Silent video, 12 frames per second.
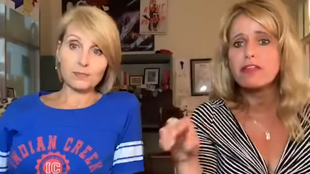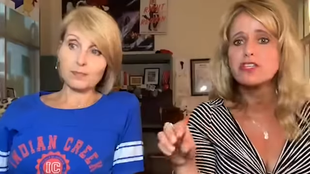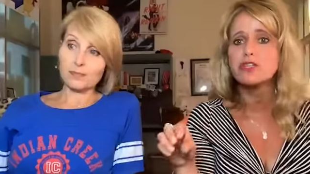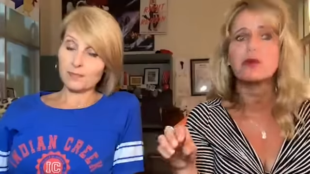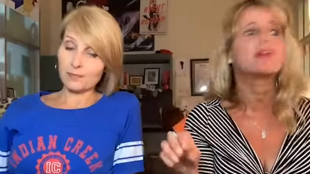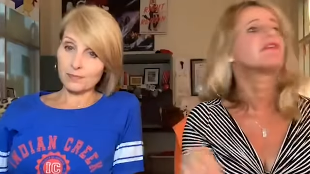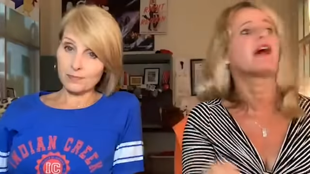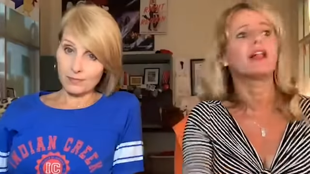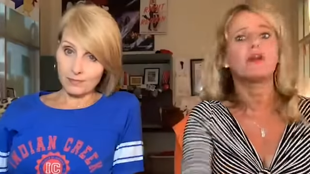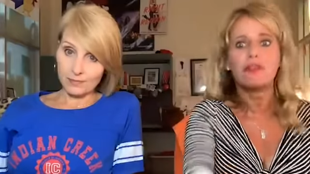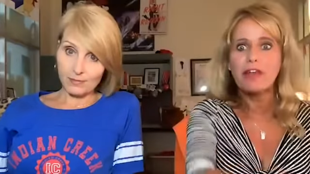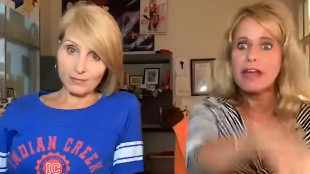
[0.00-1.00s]
Speaker 1: things you want to follow,
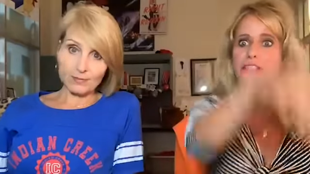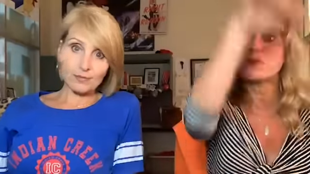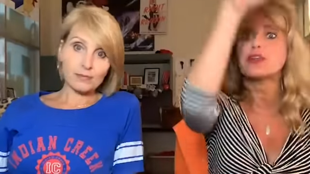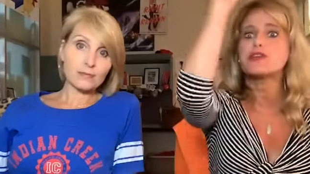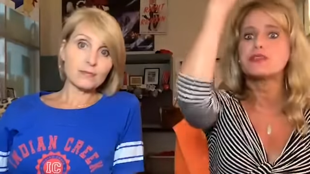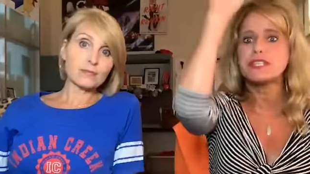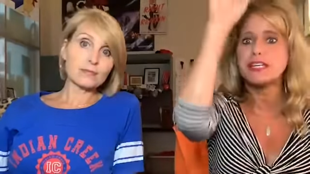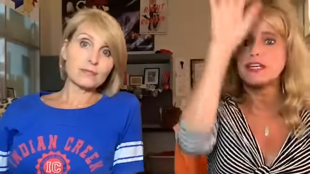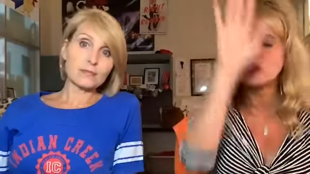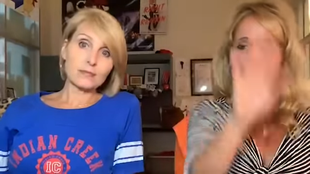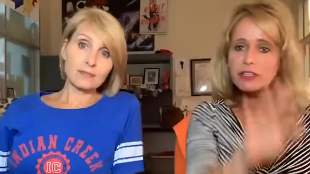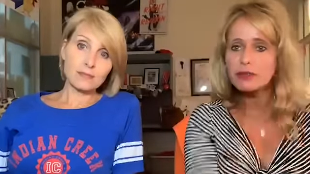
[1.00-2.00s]
and that's what you see in
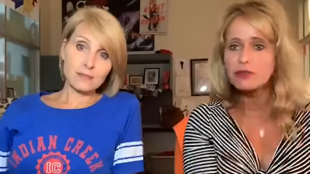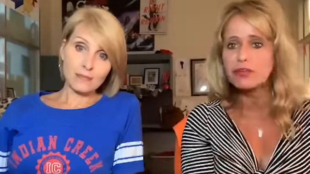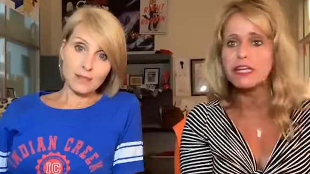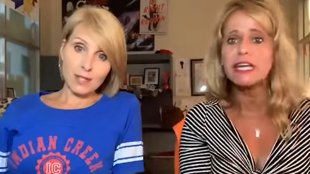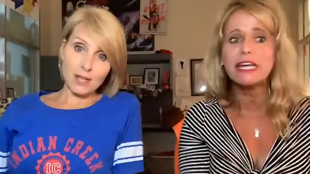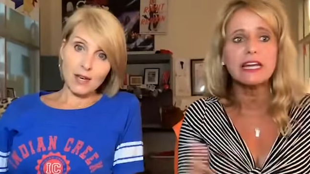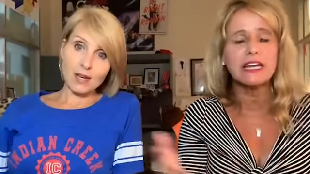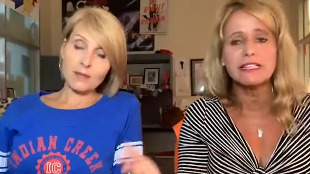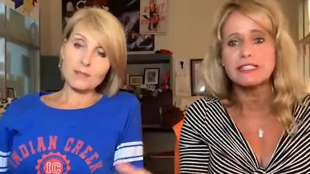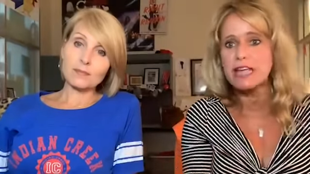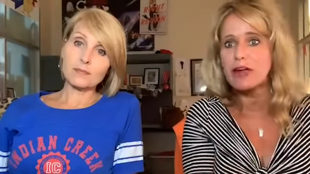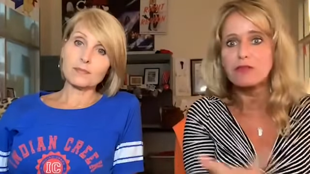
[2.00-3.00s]
your little feed, yeah. and
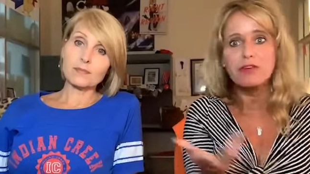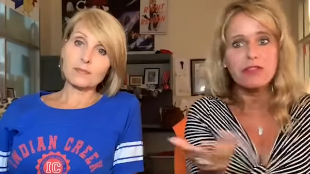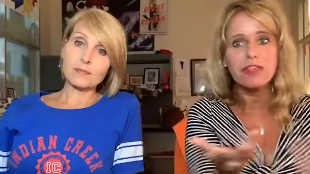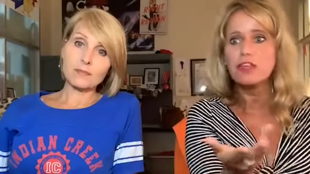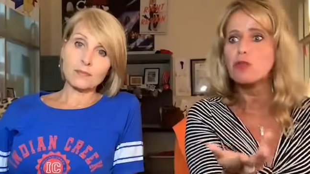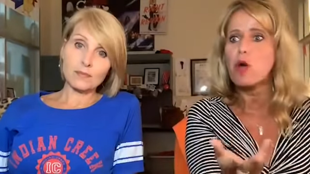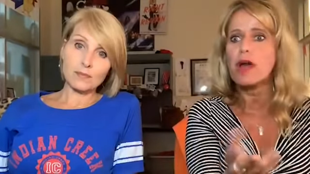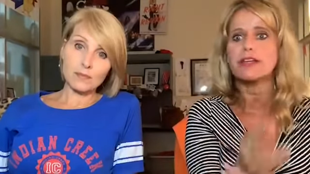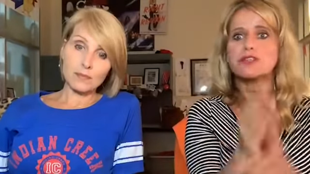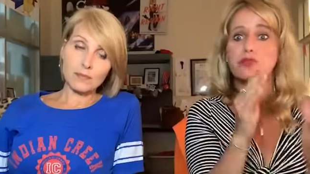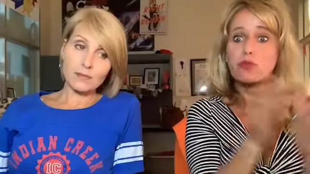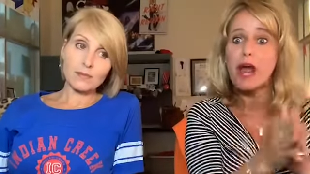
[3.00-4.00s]
it's everything you want
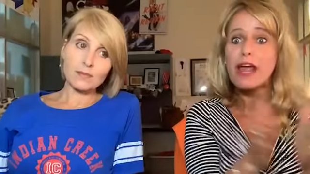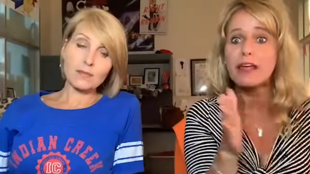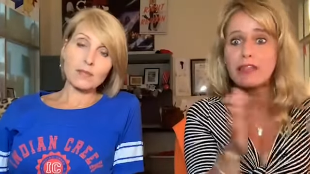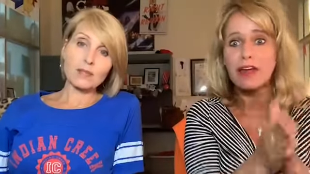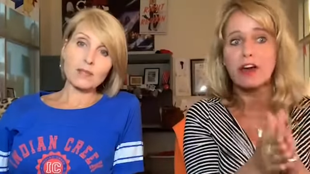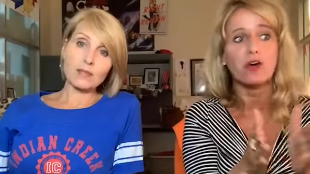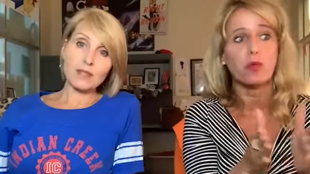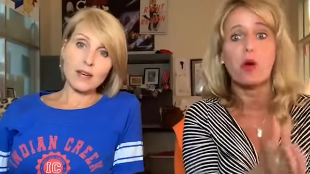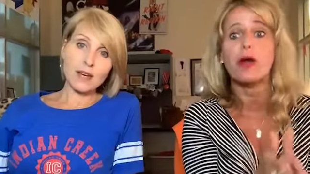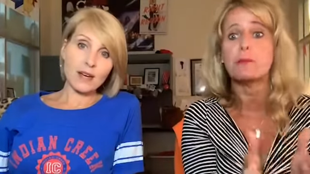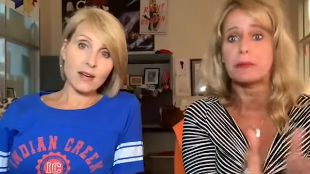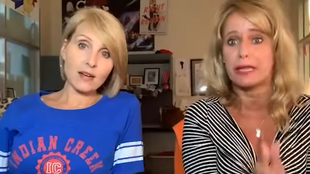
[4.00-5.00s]
is right there in
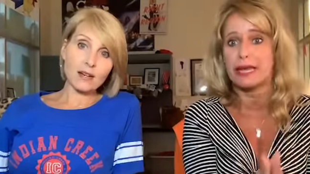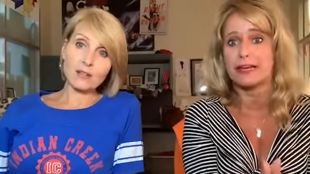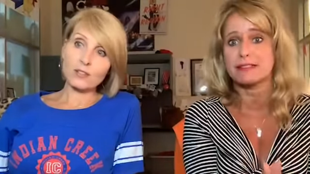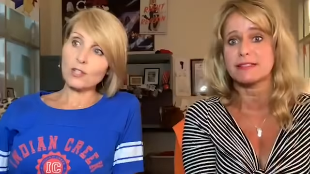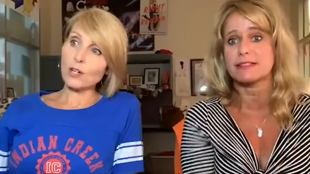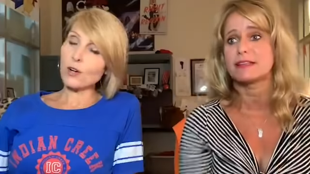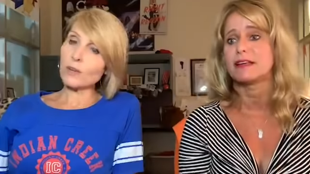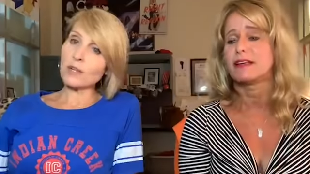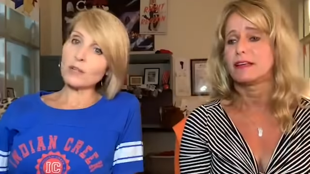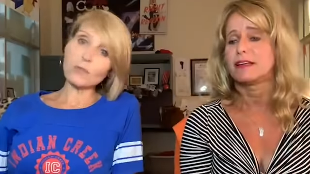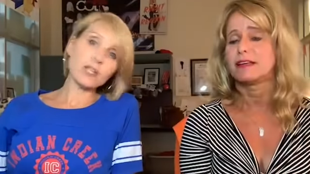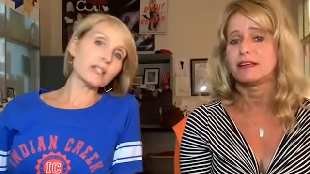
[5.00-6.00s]
yeah. one
Speaker 2: place. So I
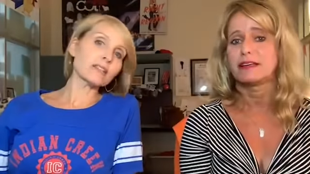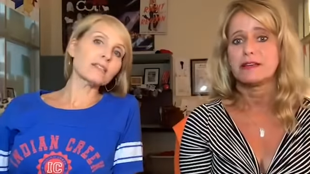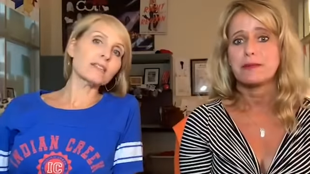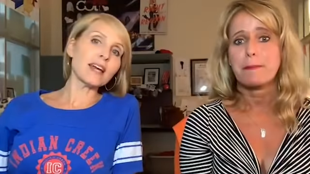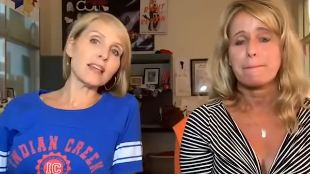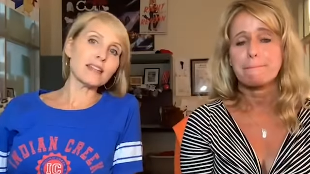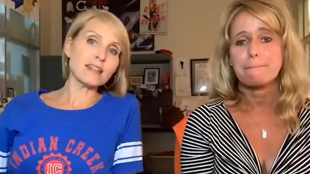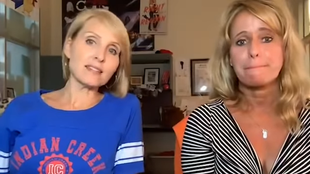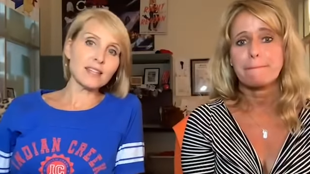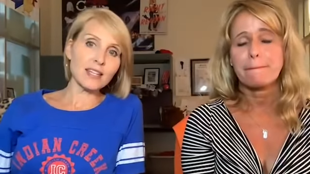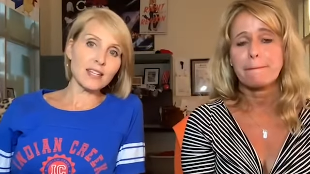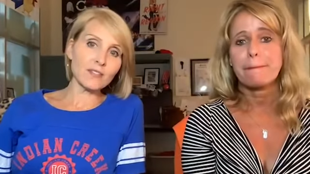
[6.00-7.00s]
mean, we can say that it's
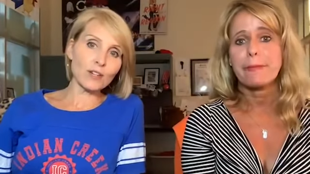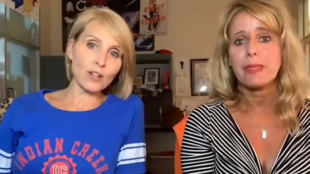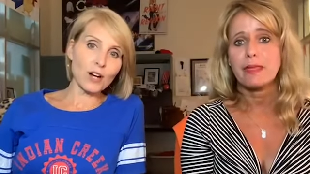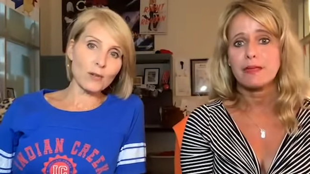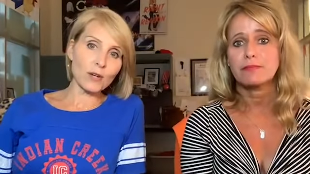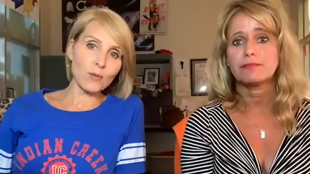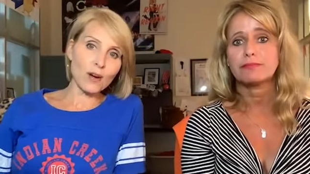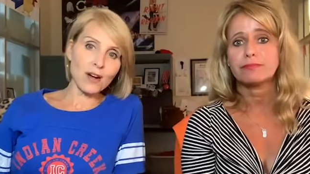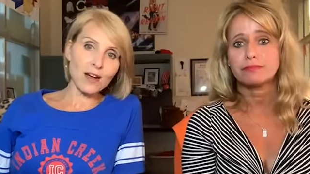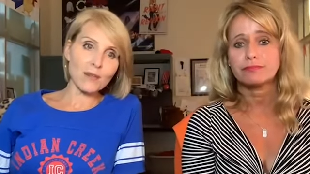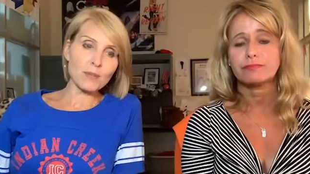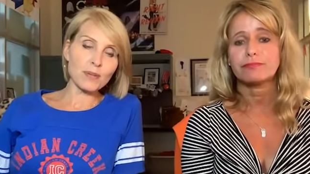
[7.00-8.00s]
evil all we
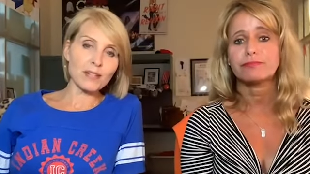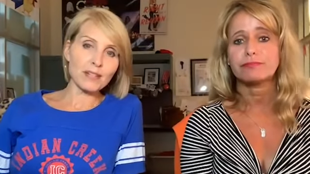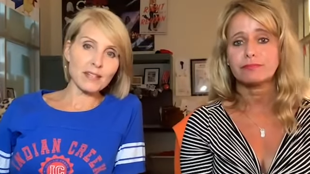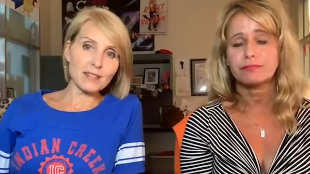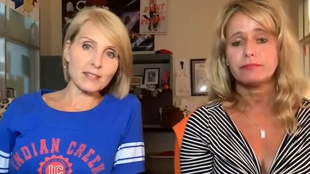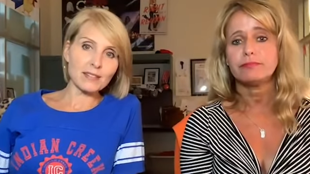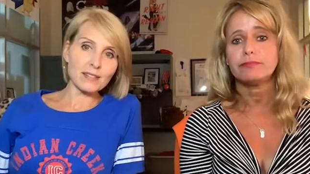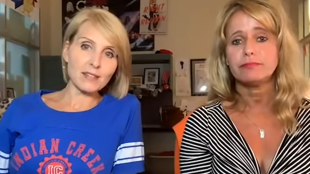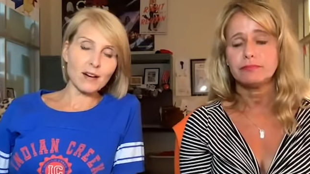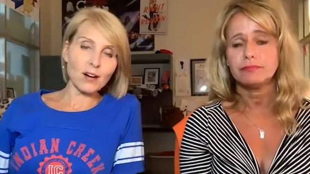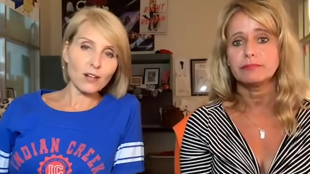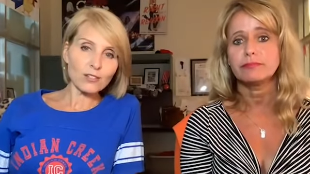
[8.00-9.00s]
want, but it's
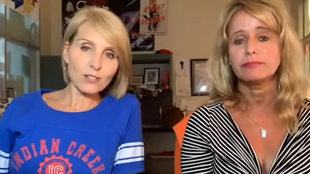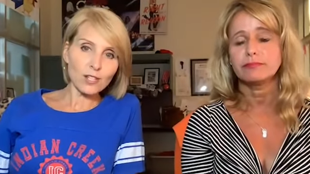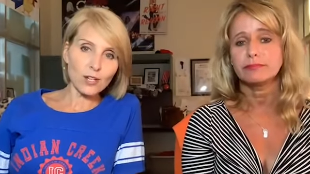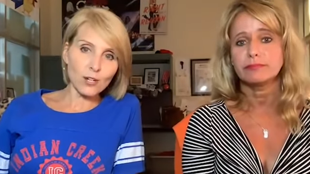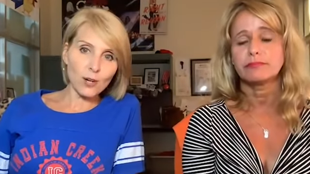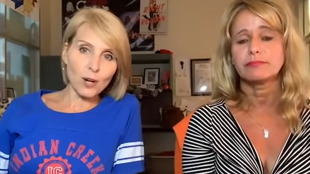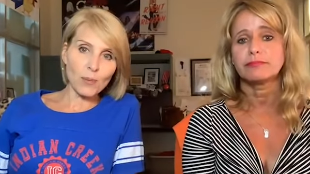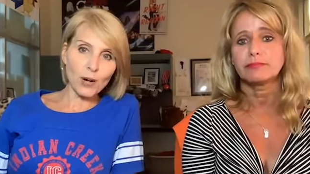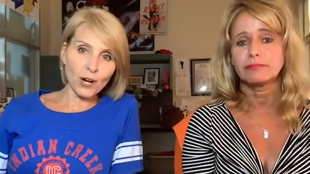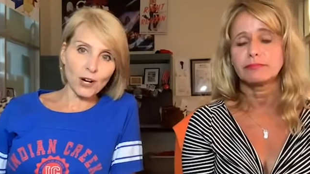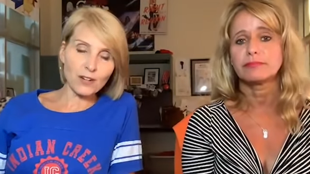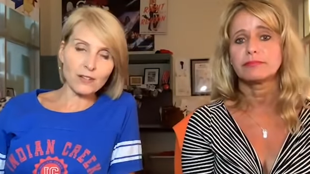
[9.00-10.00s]
also a
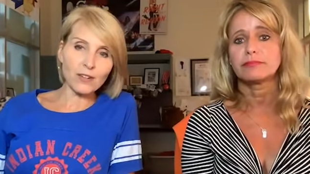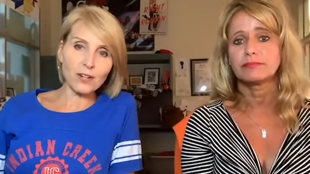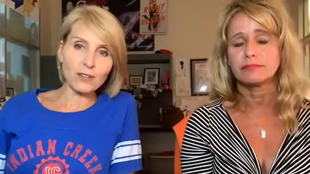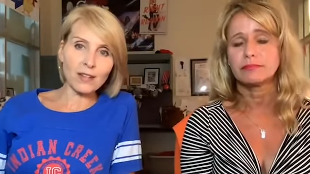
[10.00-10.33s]
part of our